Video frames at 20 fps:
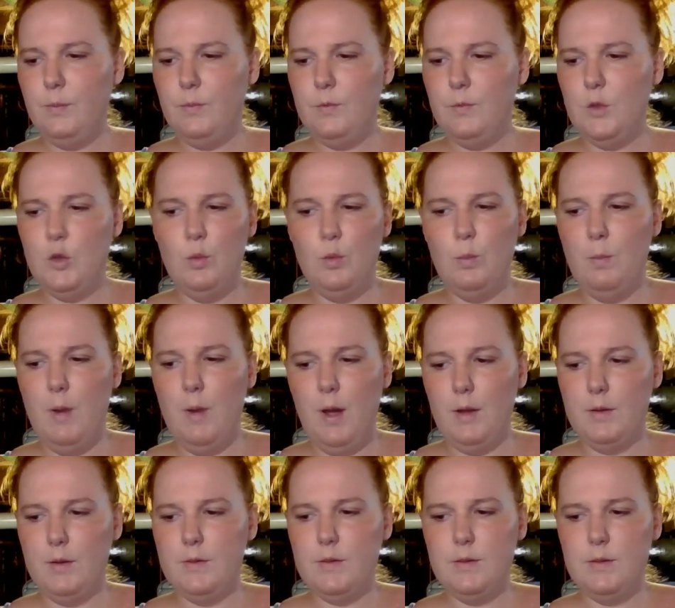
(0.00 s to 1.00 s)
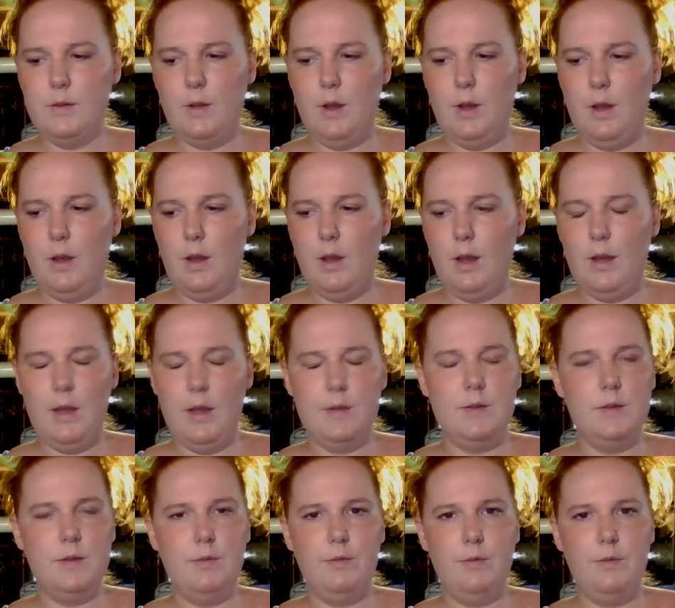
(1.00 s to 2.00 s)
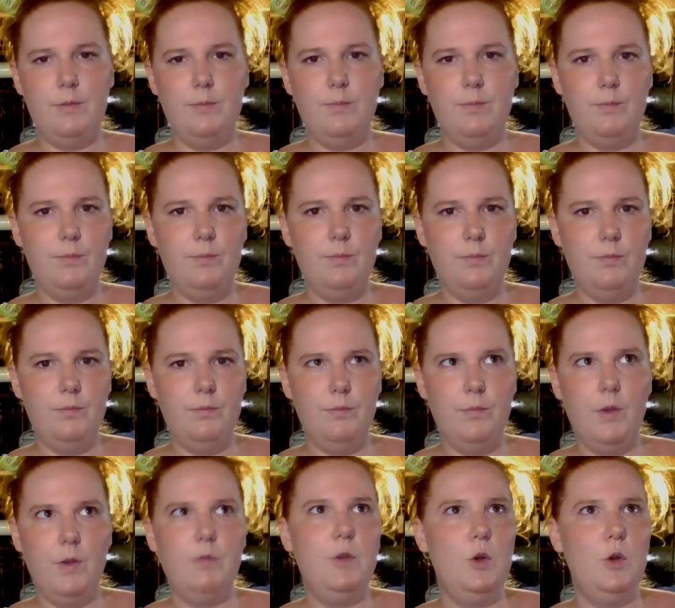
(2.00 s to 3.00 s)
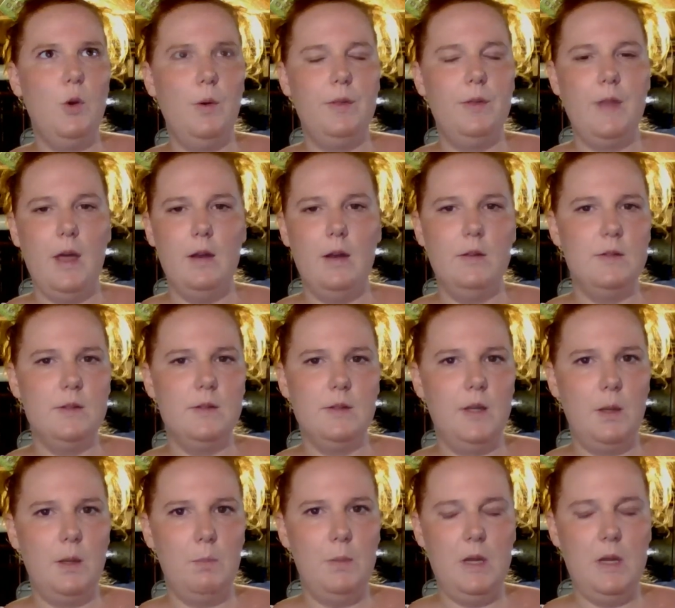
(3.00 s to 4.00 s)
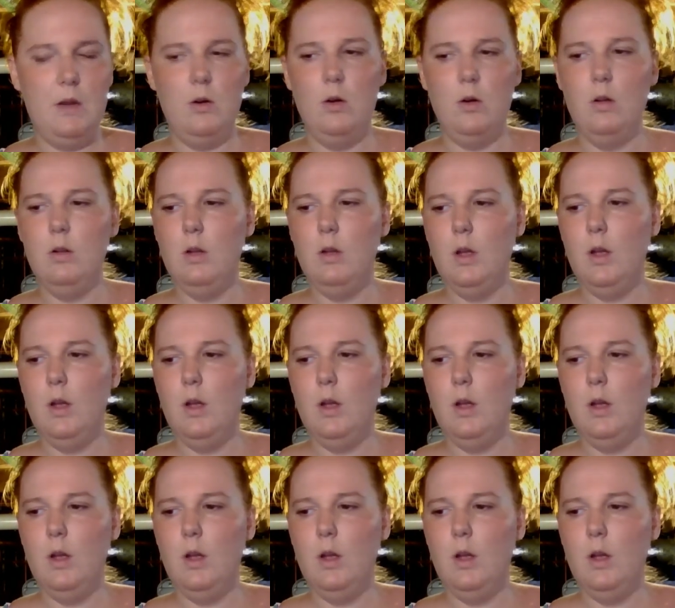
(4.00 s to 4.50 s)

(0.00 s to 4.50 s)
June bugs, I guess if you know what that is, it's like a beetle.